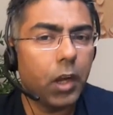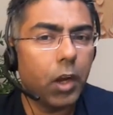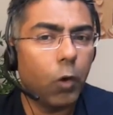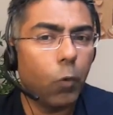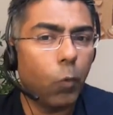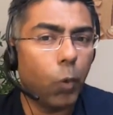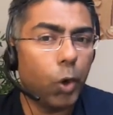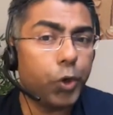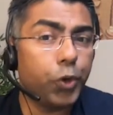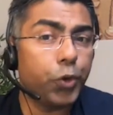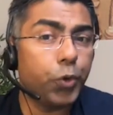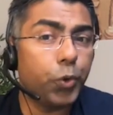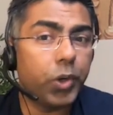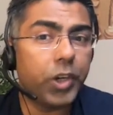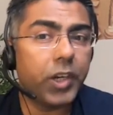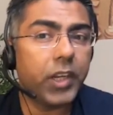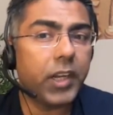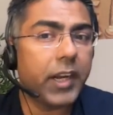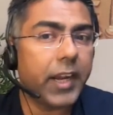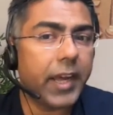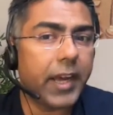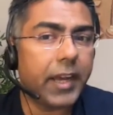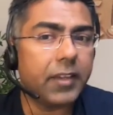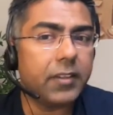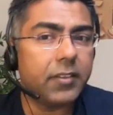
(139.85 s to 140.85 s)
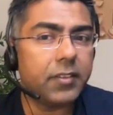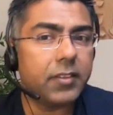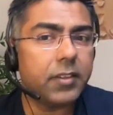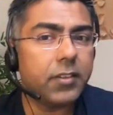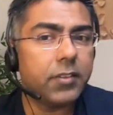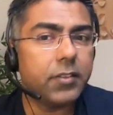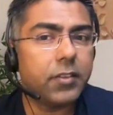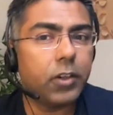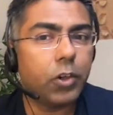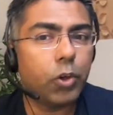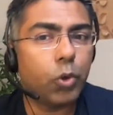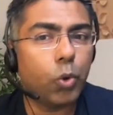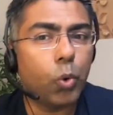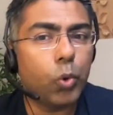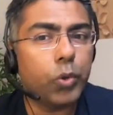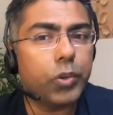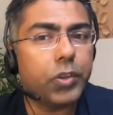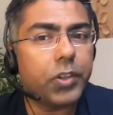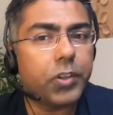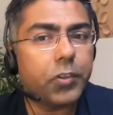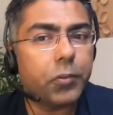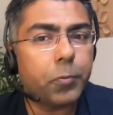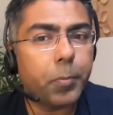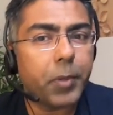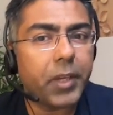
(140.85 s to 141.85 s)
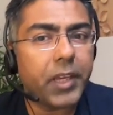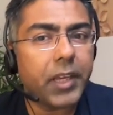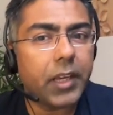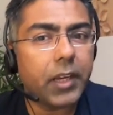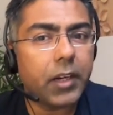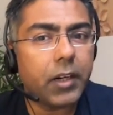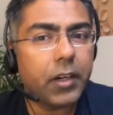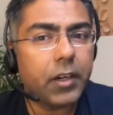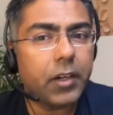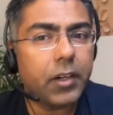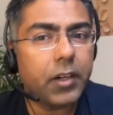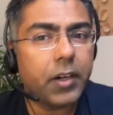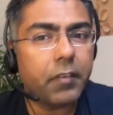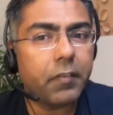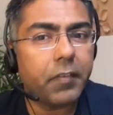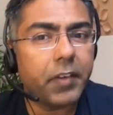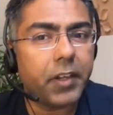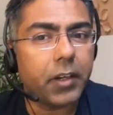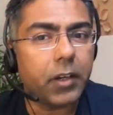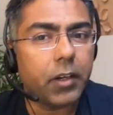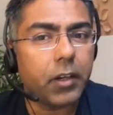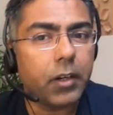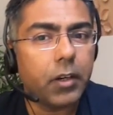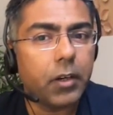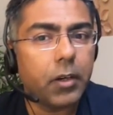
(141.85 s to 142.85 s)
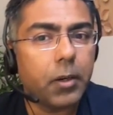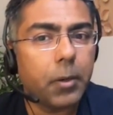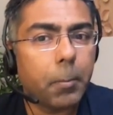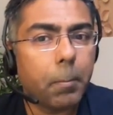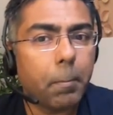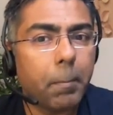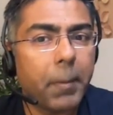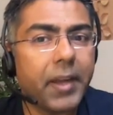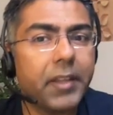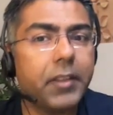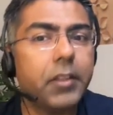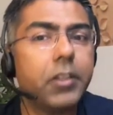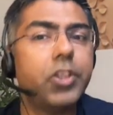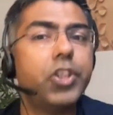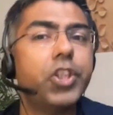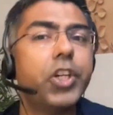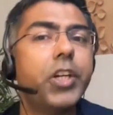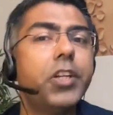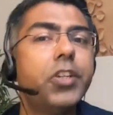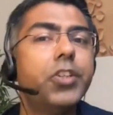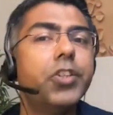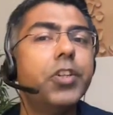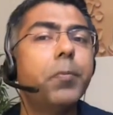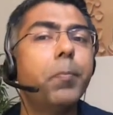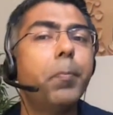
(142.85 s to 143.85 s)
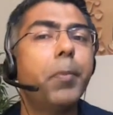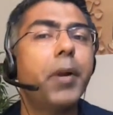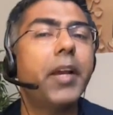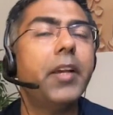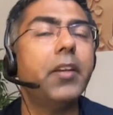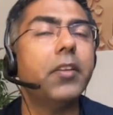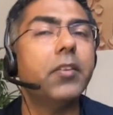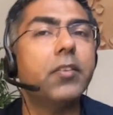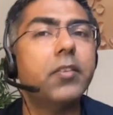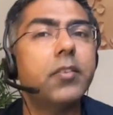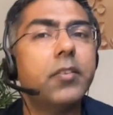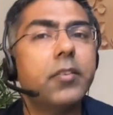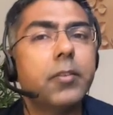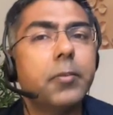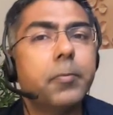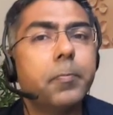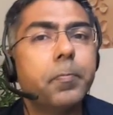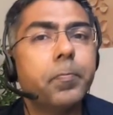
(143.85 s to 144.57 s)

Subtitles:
What you realize is the growth is being driven by the change in price.